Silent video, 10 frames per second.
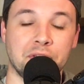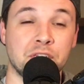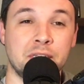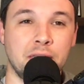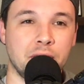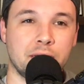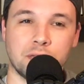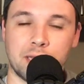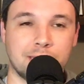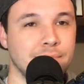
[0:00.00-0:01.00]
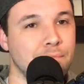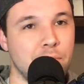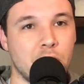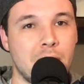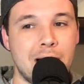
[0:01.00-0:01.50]
a ceiling, like
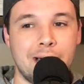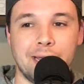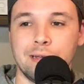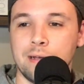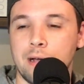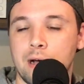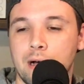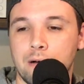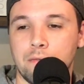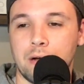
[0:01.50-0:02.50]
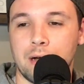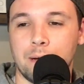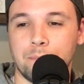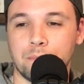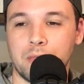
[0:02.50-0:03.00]
they're high,
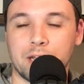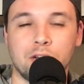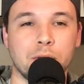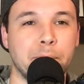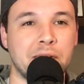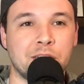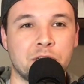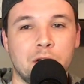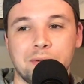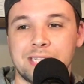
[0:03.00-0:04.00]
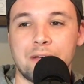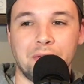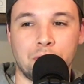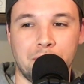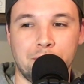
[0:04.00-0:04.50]
of they could potentially go with
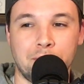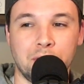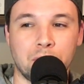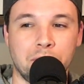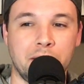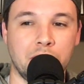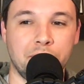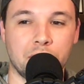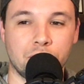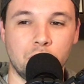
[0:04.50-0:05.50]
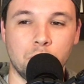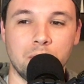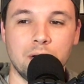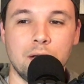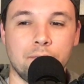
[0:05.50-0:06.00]
73 and 53, leaving
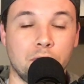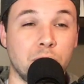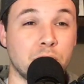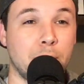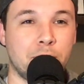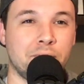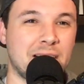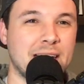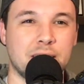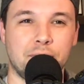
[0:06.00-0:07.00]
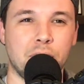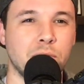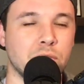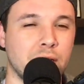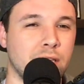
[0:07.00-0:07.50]
room for those unproven guys. If
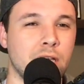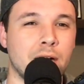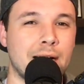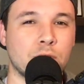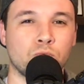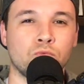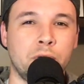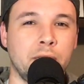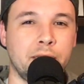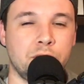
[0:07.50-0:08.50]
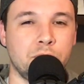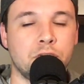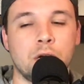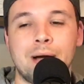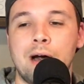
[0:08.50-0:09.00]
those like young guys really do
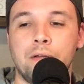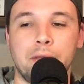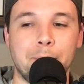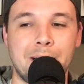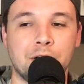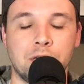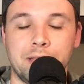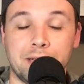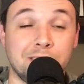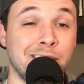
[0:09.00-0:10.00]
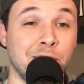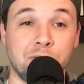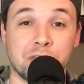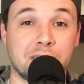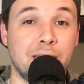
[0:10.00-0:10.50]
show out and they mesh and they continue,
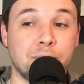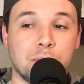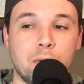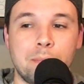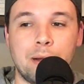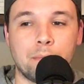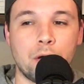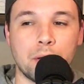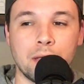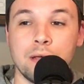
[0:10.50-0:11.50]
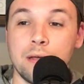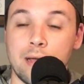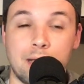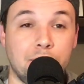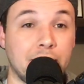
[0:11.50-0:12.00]
just keep some momentum going,
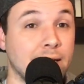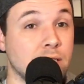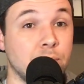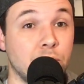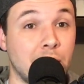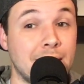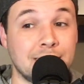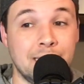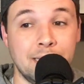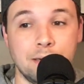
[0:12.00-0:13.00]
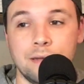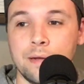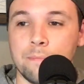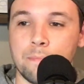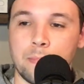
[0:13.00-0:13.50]
and they get some new guys in,
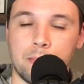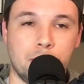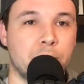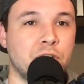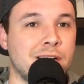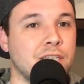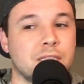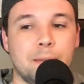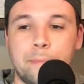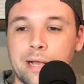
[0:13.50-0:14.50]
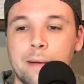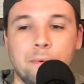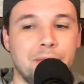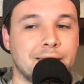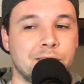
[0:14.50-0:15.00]
the projections can pick
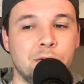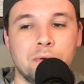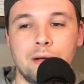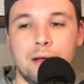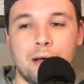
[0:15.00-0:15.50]
up on that too.